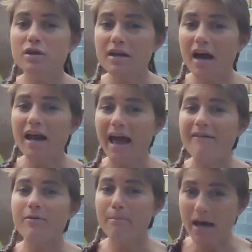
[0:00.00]
did not have
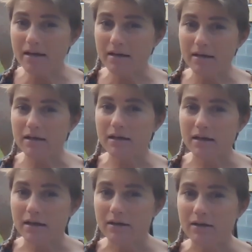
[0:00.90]
a button
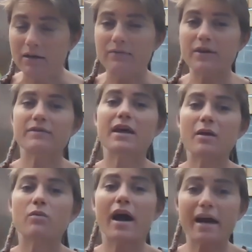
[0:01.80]
that they
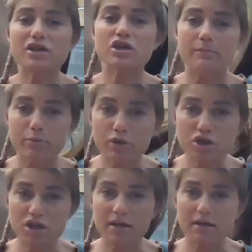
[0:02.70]
were actually
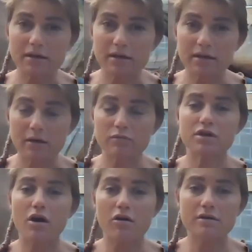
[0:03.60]
pushing that was
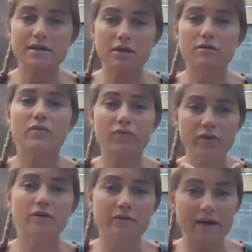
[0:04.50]
causing you to
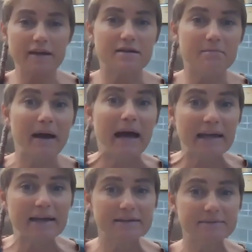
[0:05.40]
feel affected by
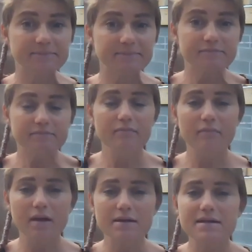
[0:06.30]
it.
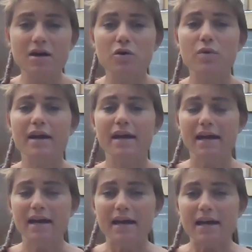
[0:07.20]
So
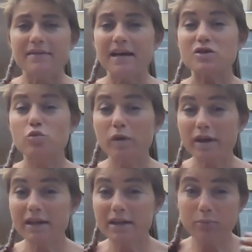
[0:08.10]
that's
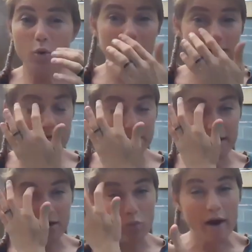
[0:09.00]
really important to
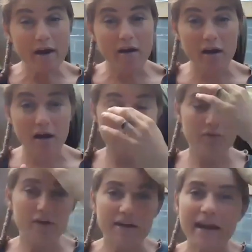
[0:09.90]
be aware of.
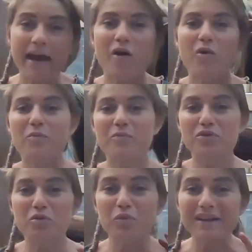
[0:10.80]
Now,
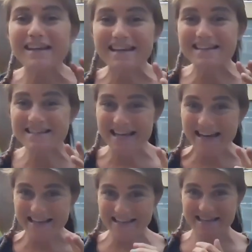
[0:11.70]
the really
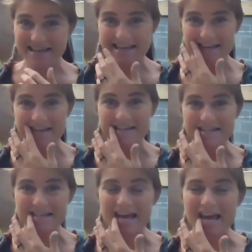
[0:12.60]
exciting thing
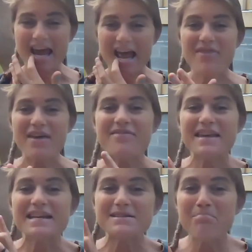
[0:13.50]
is that
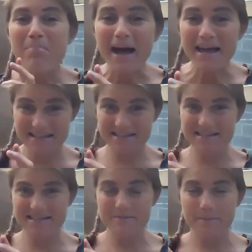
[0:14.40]
these
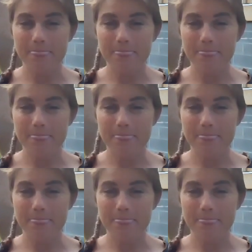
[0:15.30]
buttons